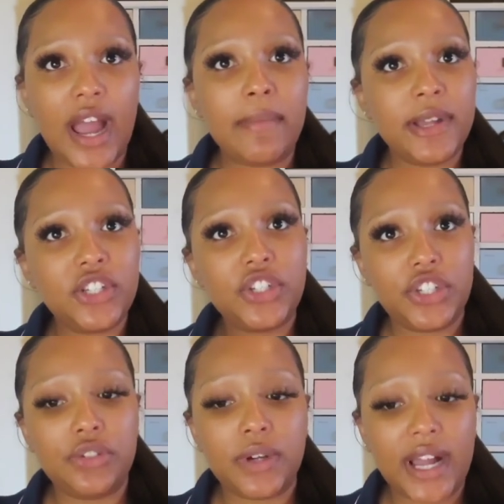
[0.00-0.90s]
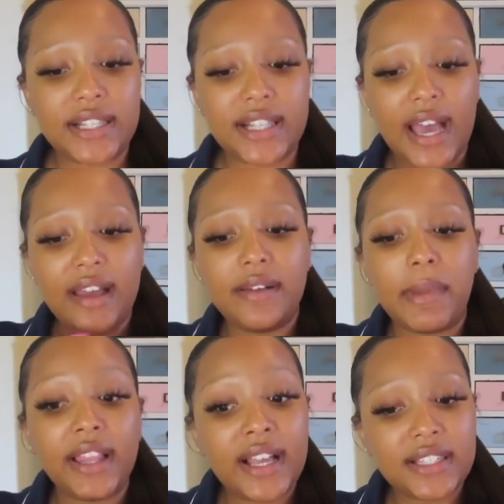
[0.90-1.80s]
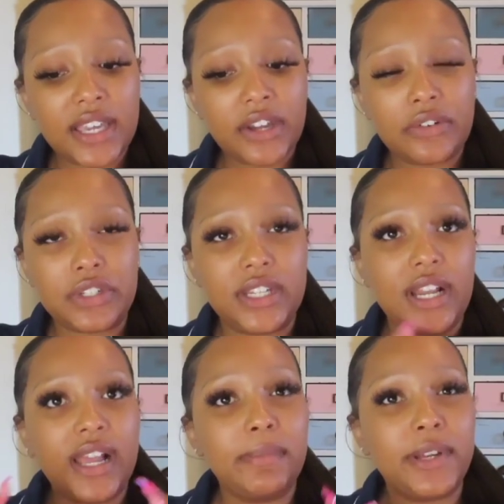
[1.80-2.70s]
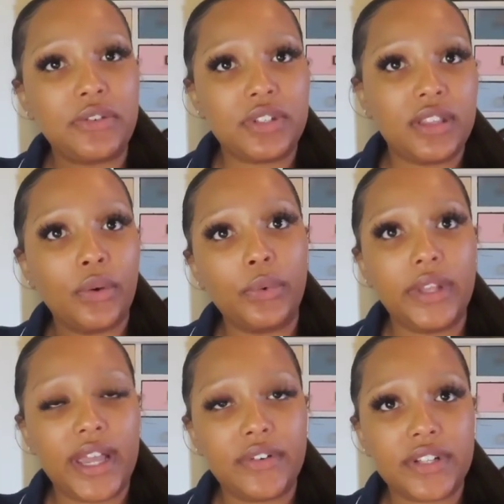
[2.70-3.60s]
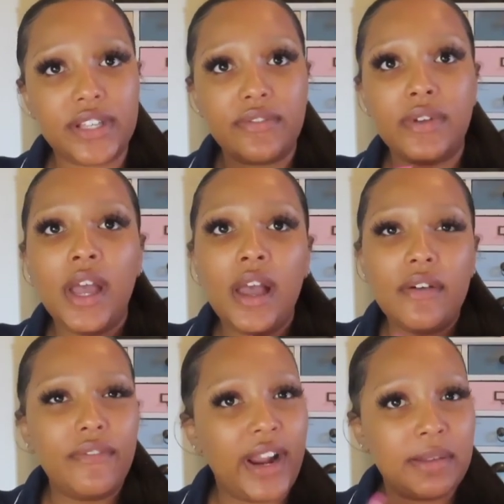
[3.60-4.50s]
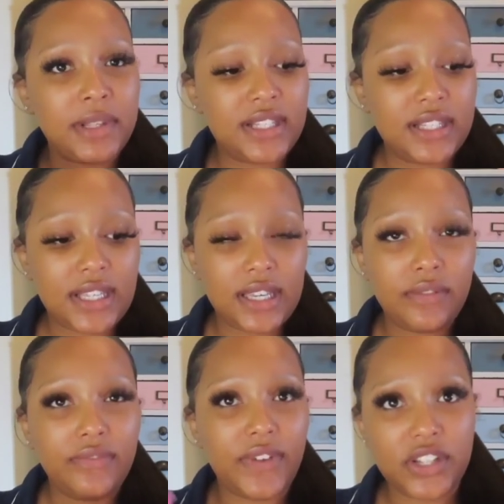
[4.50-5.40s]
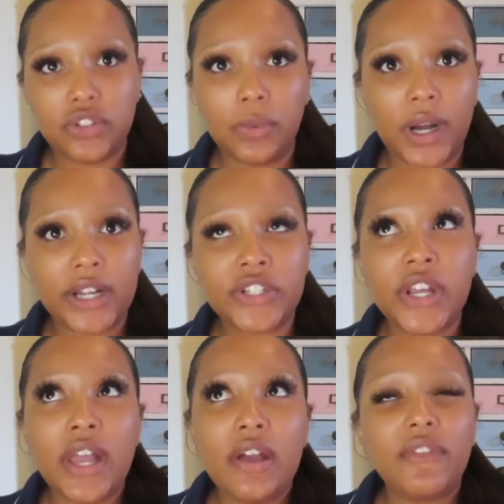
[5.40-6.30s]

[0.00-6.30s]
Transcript: I mentioned to you guys that in my last skincare routine I had been using the Ole Henriksen vitamin C facial wash.